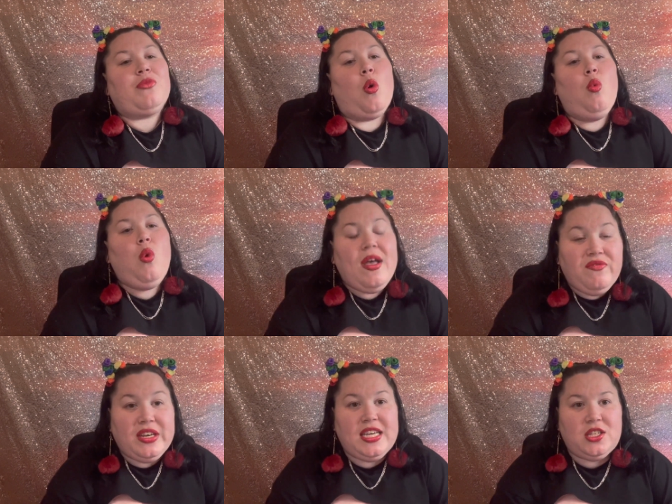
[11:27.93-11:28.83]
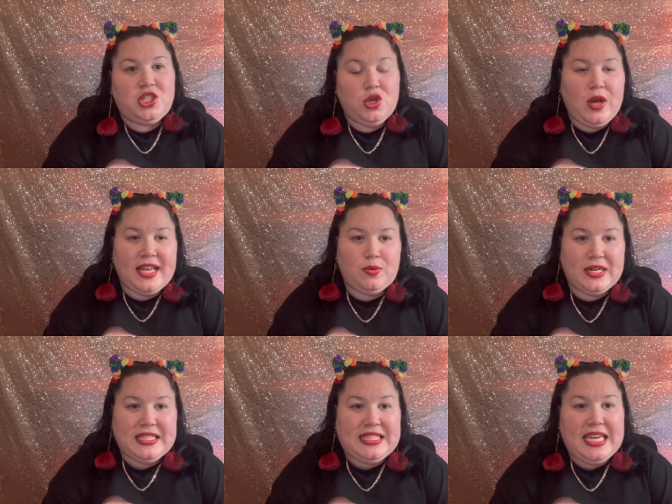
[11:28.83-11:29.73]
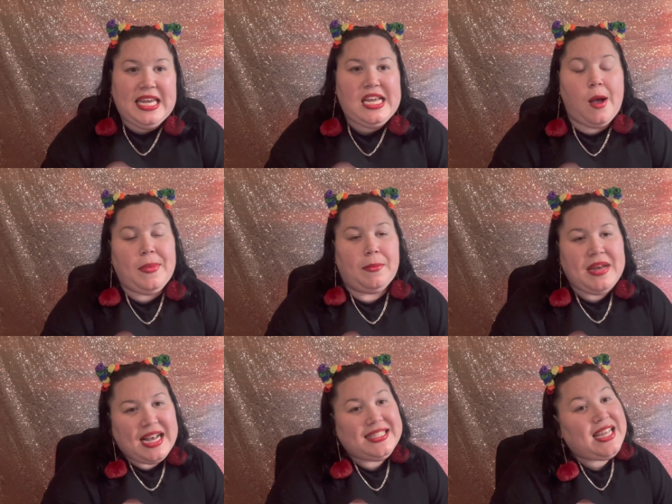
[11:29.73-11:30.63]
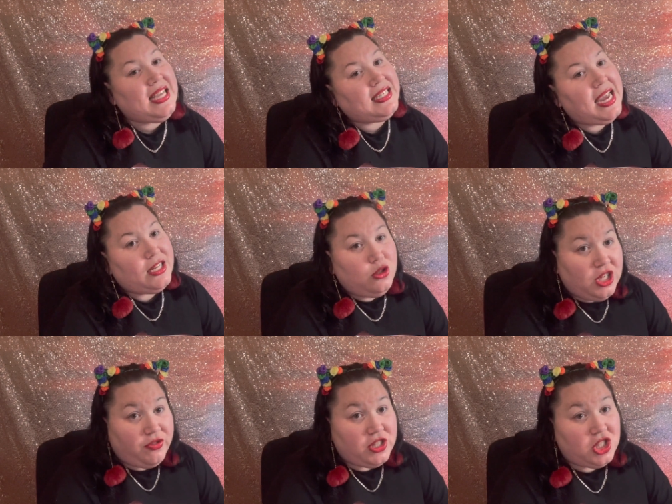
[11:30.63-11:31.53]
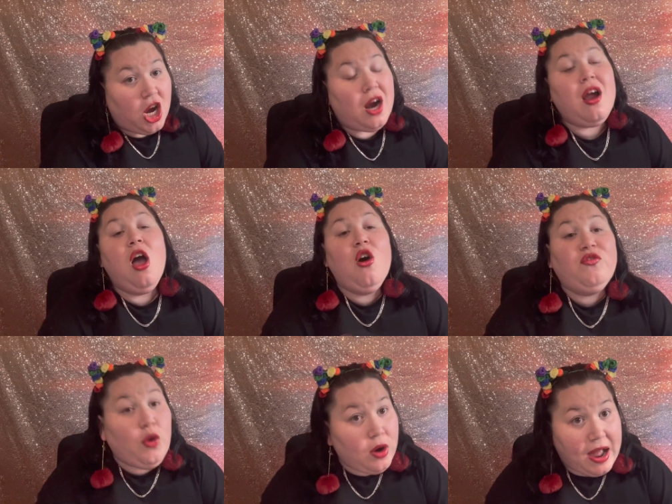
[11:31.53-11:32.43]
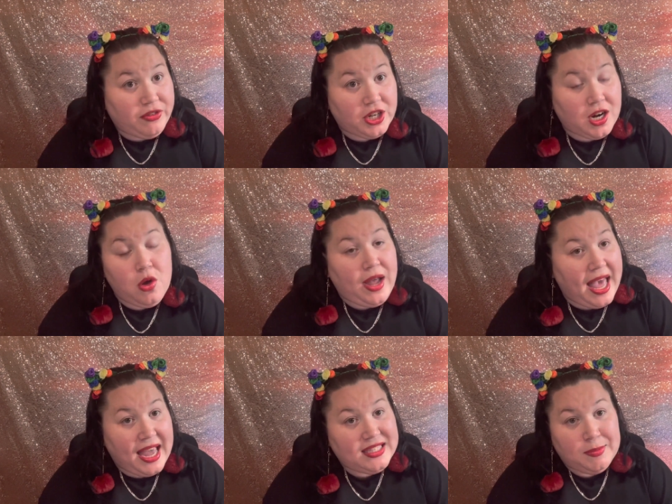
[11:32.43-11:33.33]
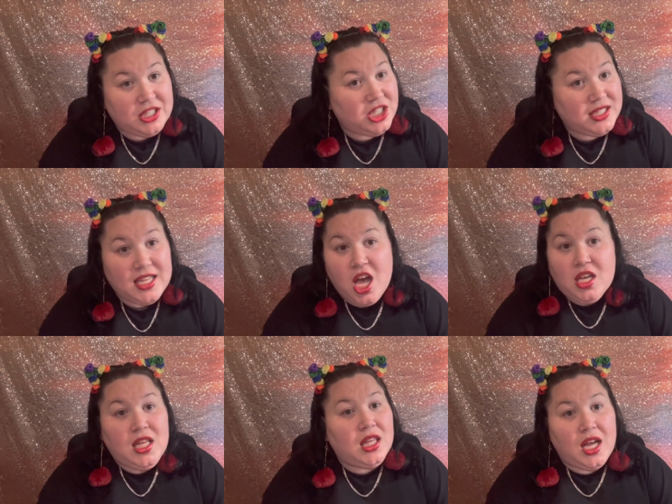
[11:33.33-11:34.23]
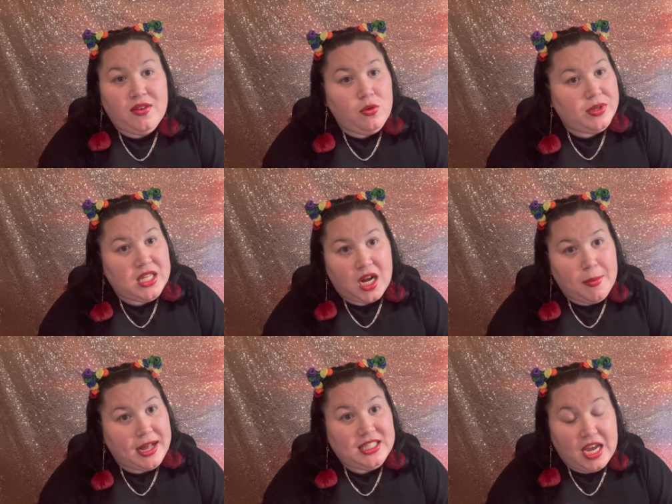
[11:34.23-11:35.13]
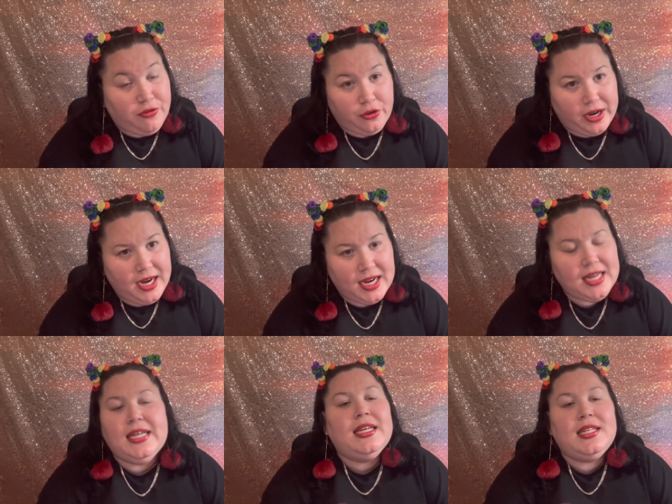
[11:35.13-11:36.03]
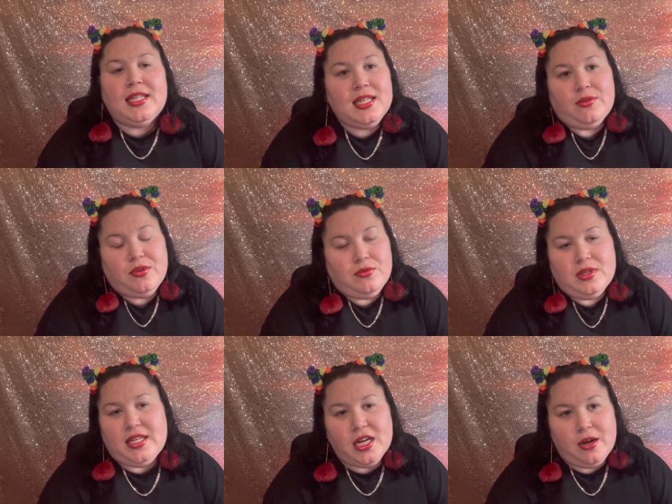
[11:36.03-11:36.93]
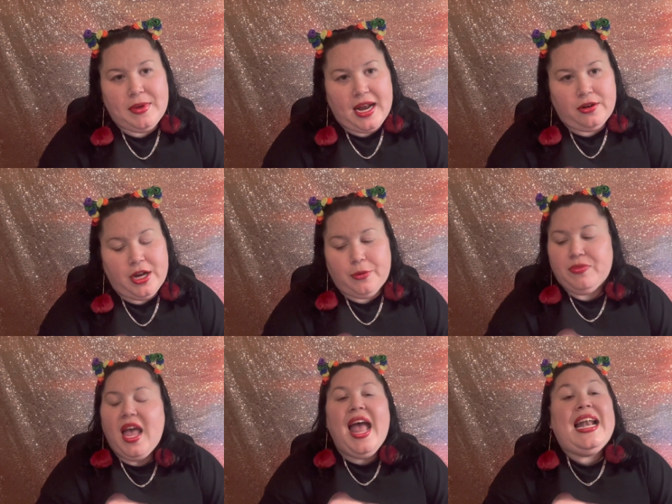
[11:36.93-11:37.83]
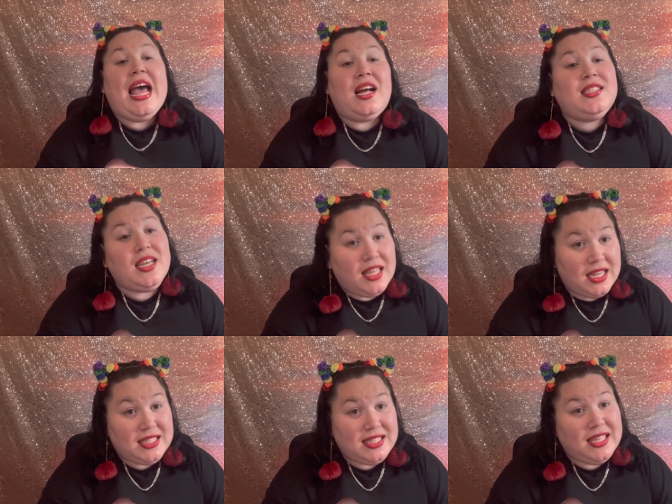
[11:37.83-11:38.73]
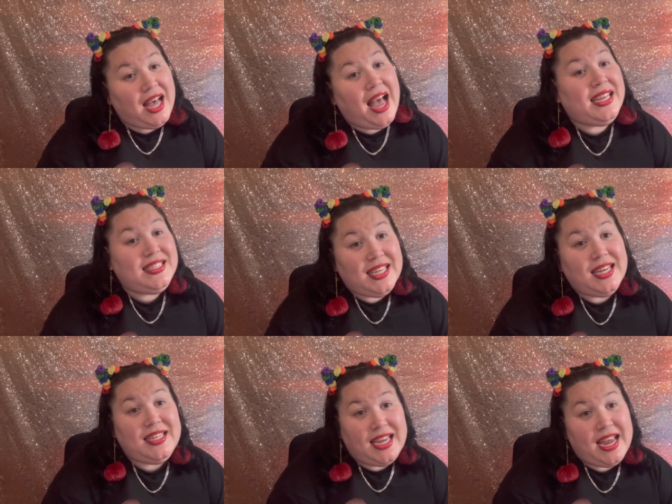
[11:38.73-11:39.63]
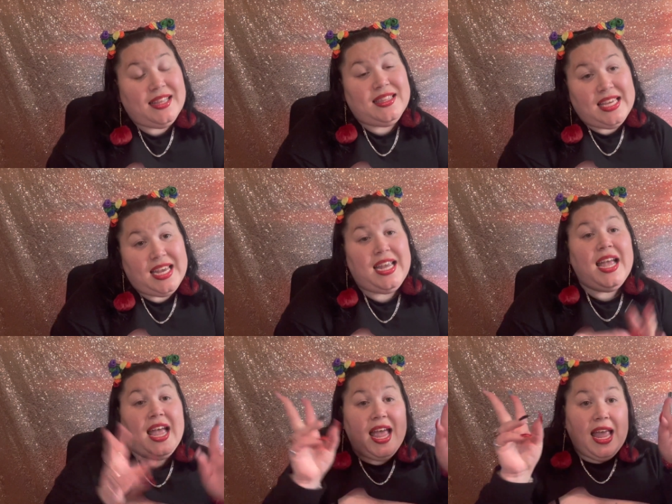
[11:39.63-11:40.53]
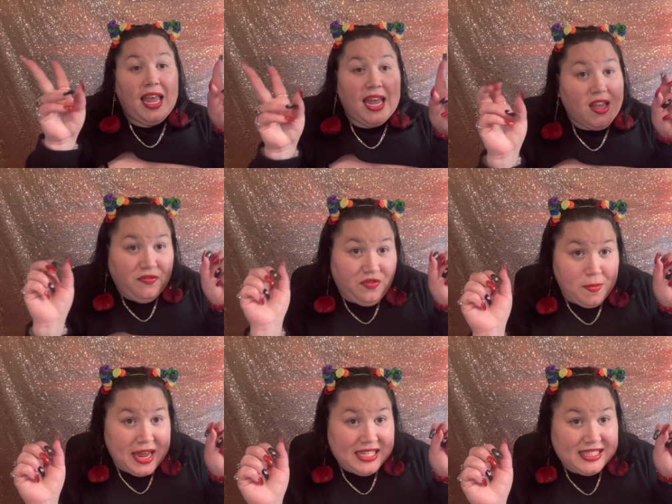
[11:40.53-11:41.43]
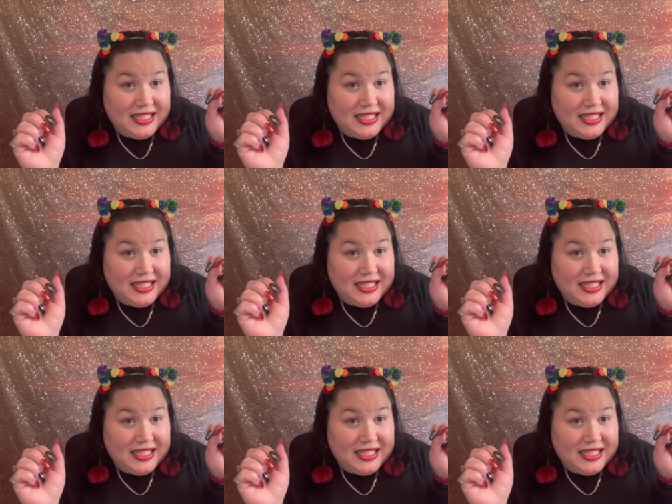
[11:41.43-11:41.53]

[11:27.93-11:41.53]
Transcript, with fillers: what videos do you guys want to see coming up next? Guys, I can't do Jeffree Star forever, okay? As much as you love when we talk about Jeffree. You know what I mean? I don't know. Now, I'll tell you this. I did get the infamous